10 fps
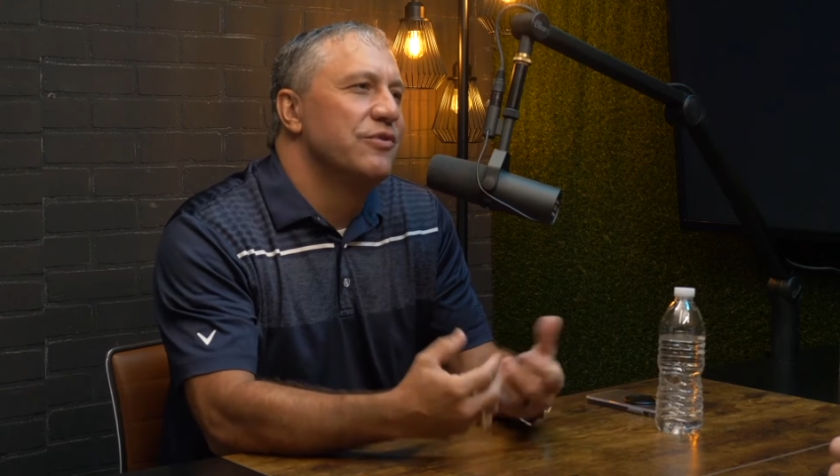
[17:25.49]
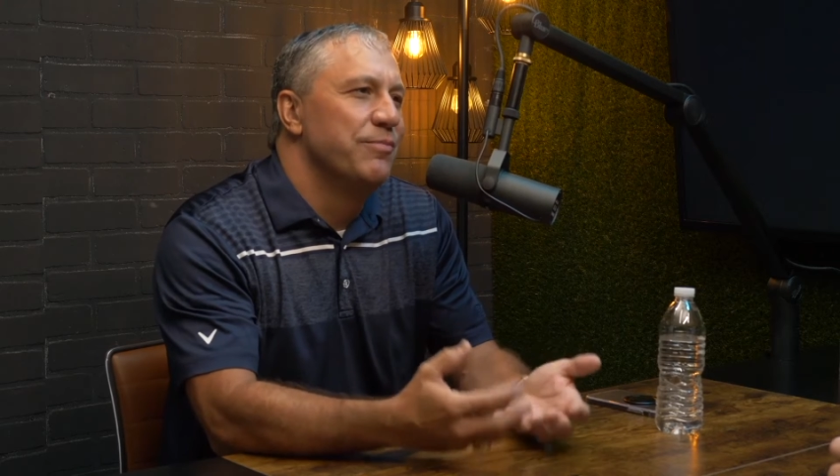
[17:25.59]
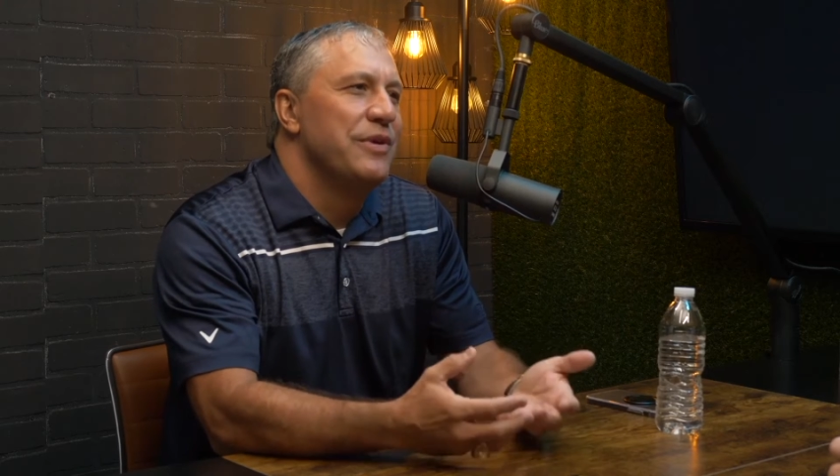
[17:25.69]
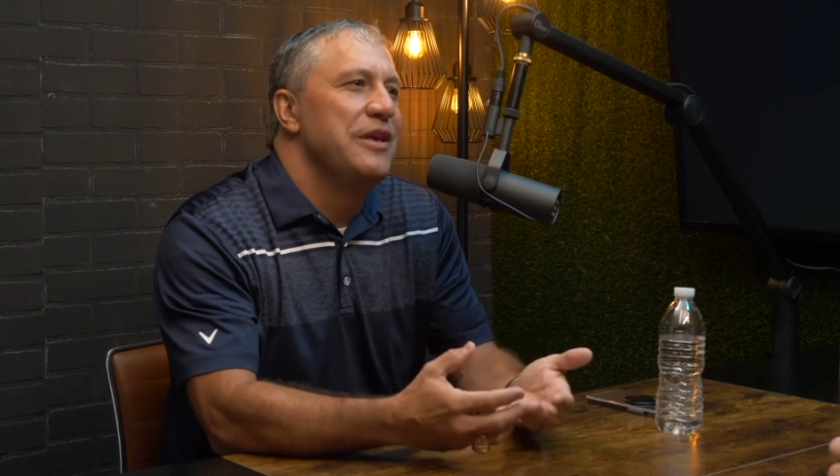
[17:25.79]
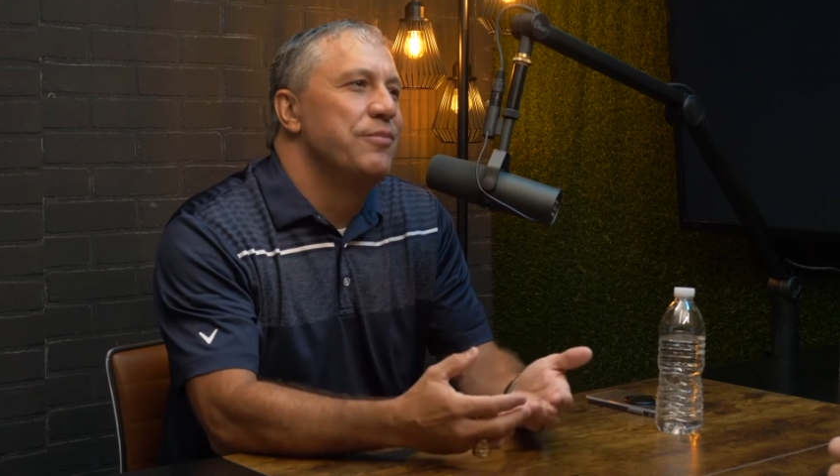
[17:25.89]
in
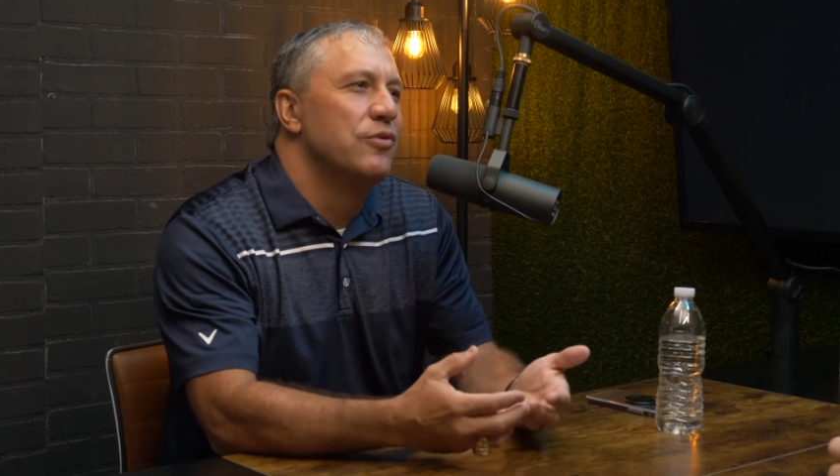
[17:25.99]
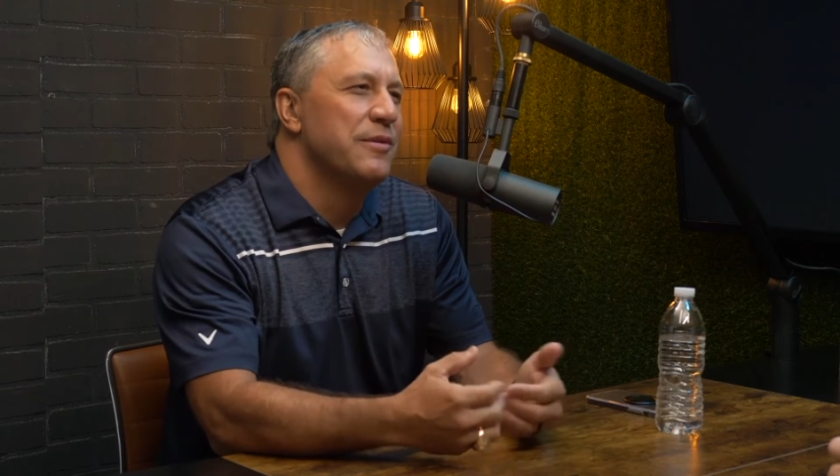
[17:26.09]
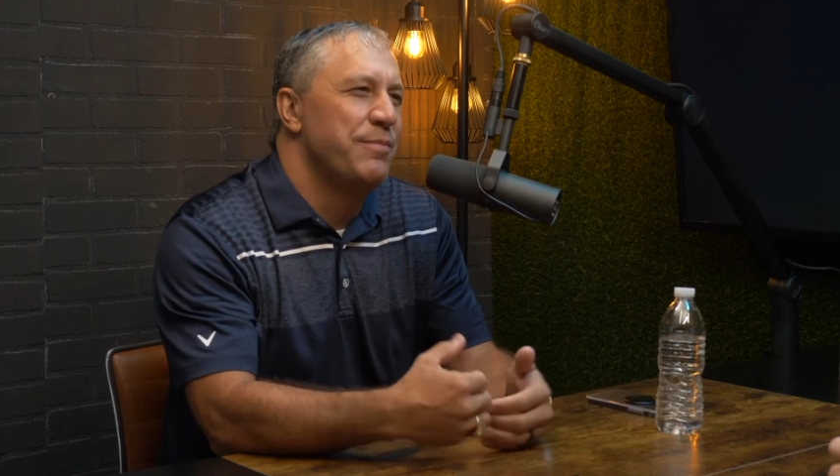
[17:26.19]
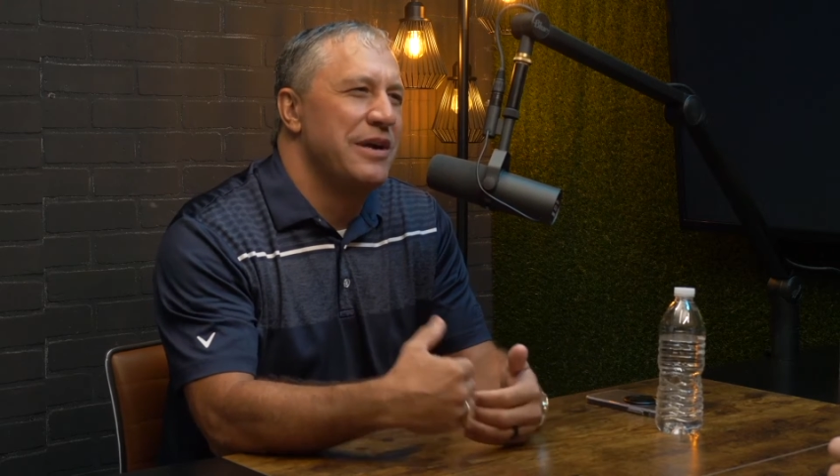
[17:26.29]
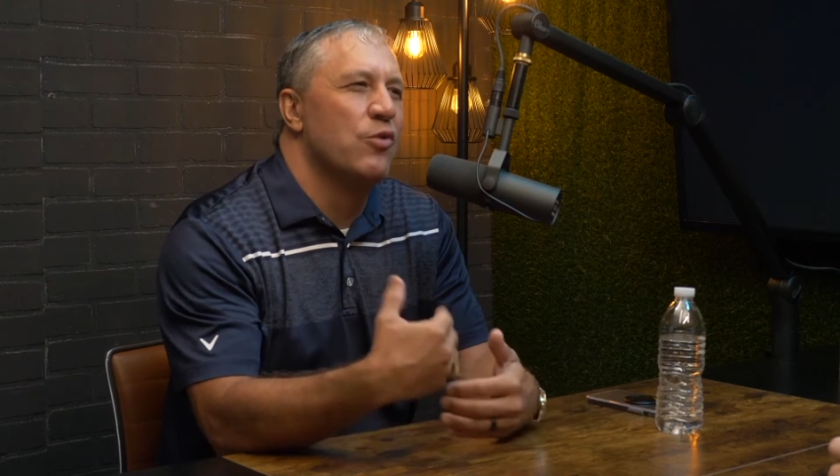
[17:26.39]
people
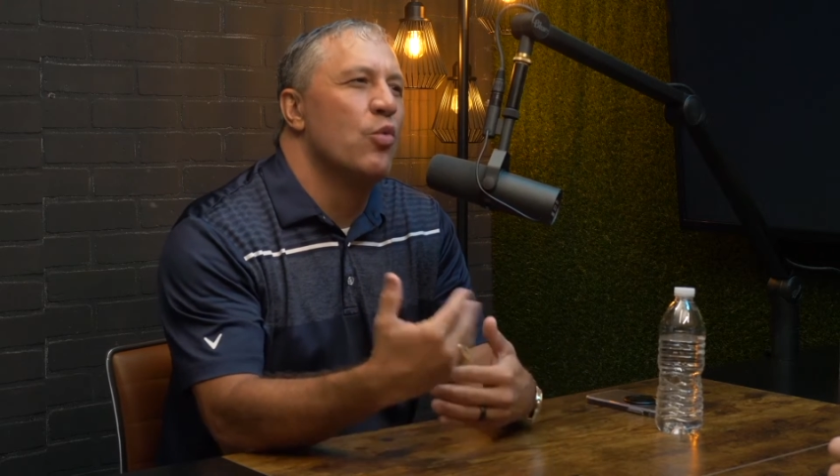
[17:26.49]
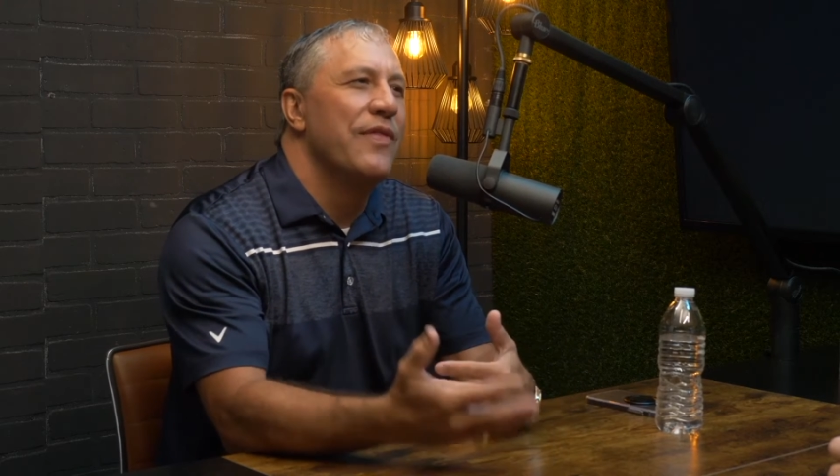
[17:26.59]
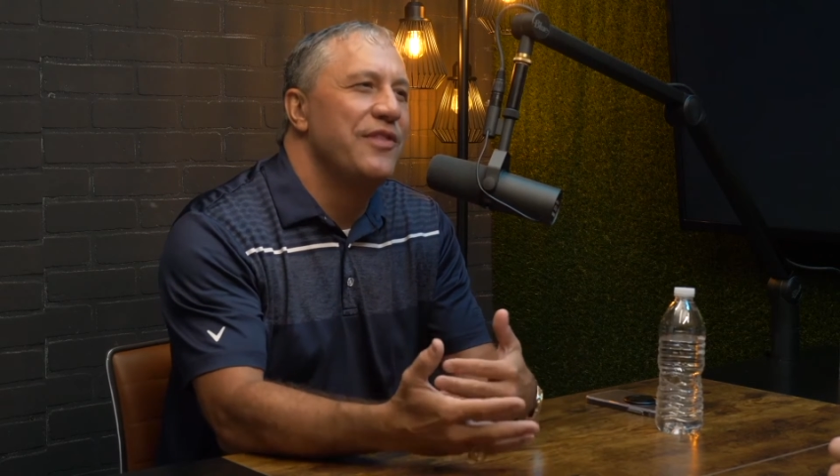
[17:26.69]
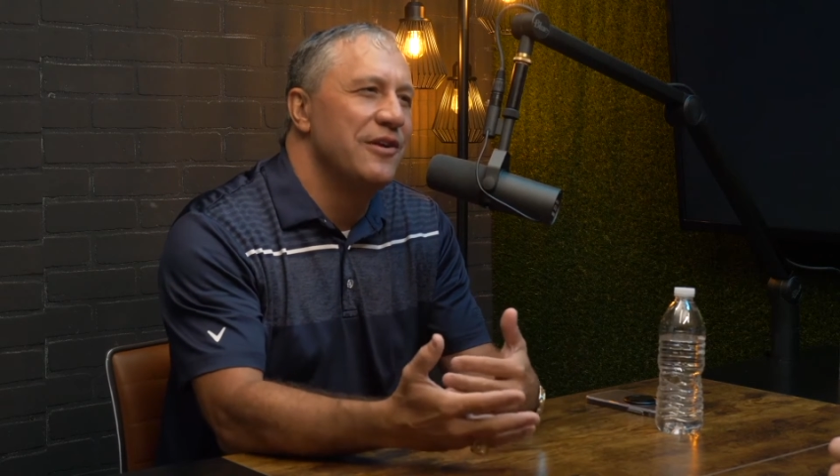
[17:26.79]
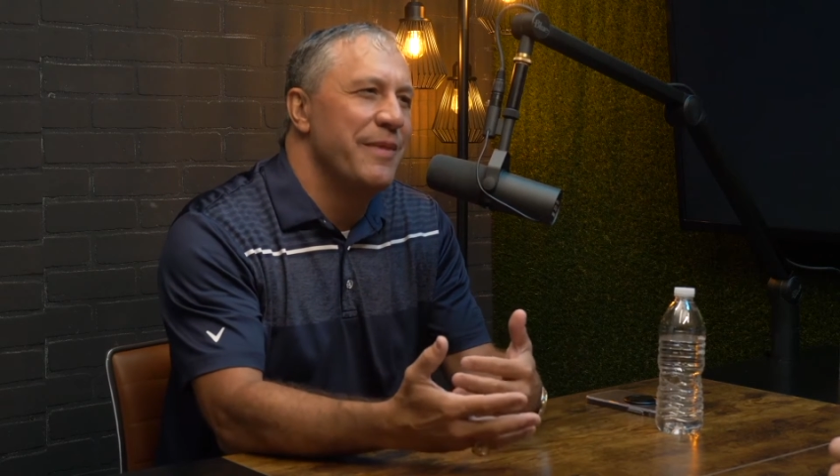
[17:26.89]
compared to
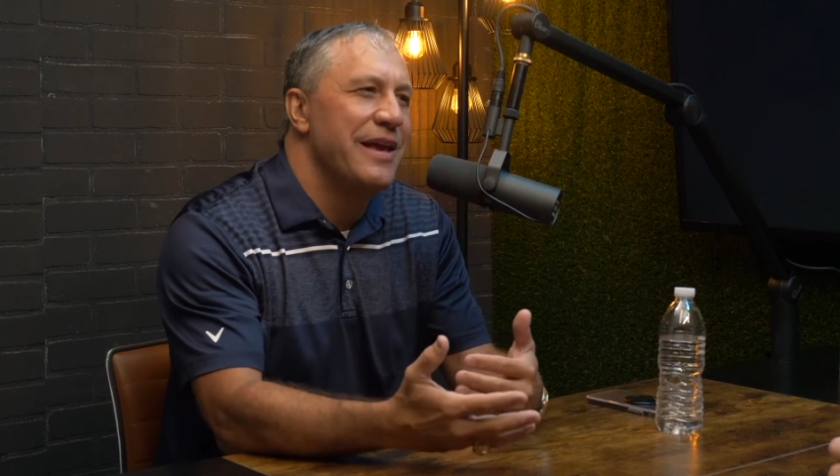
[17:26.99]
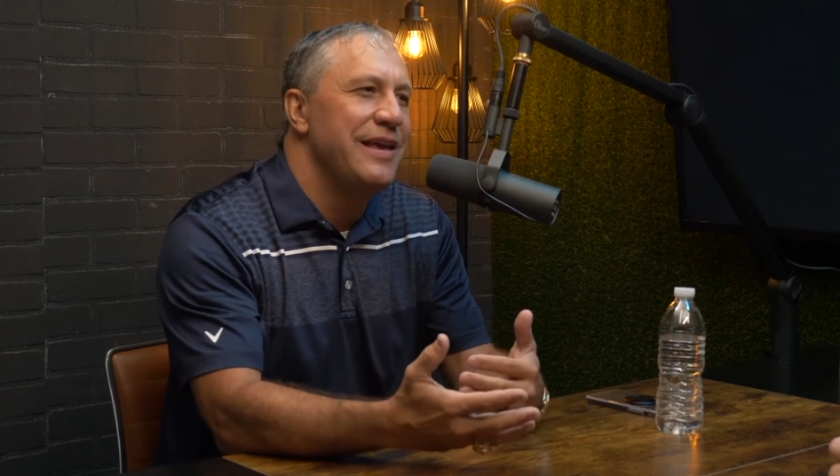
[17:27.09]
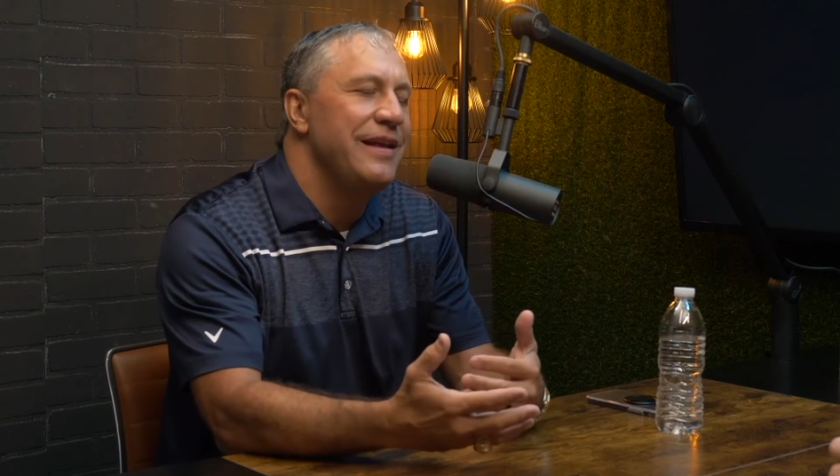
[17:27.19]
what they're making.